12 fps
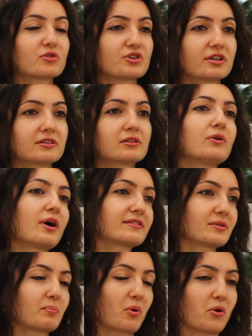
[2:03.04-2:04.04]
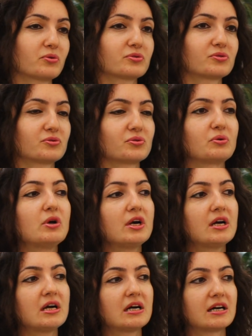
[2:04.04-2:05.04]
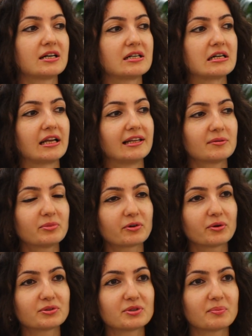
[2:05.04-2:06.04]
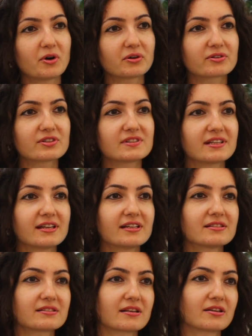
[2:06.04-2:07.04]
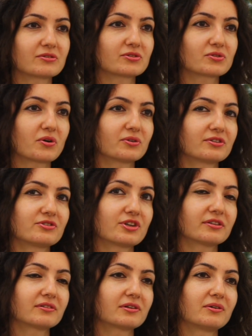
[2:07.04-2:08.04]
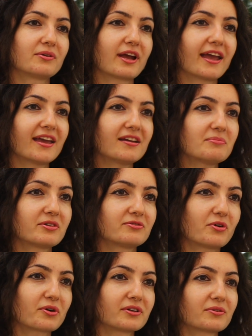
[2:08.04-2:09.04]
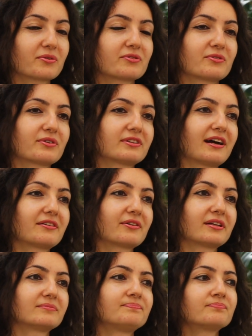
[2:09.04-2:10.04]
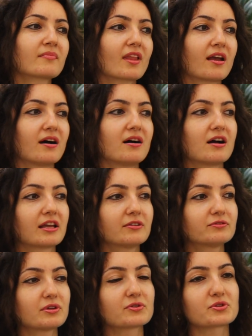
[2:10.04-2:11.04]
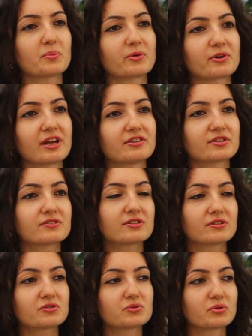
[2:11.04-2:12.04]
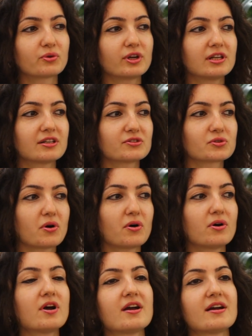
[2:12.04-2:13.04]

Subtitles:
general, as opposed to liberal democracies. And so the general aim of foreign authoritarian influence operations is to really sow